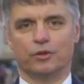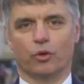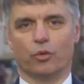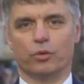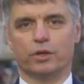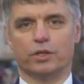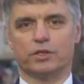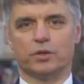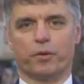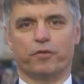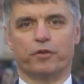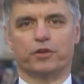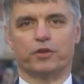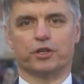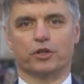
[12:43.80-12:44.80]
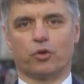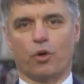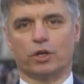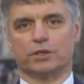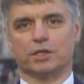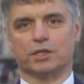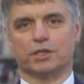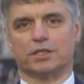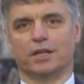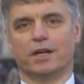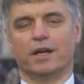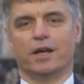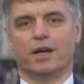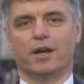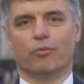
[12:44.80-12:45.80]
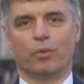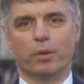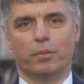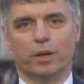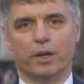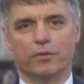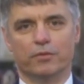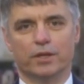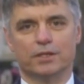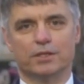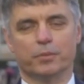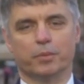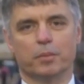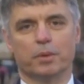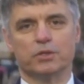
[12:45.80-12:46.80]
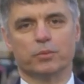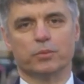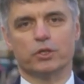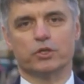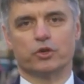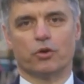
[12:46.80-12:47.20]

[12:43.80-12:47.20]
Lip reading: As a professional courtesy, we believe that diplomats were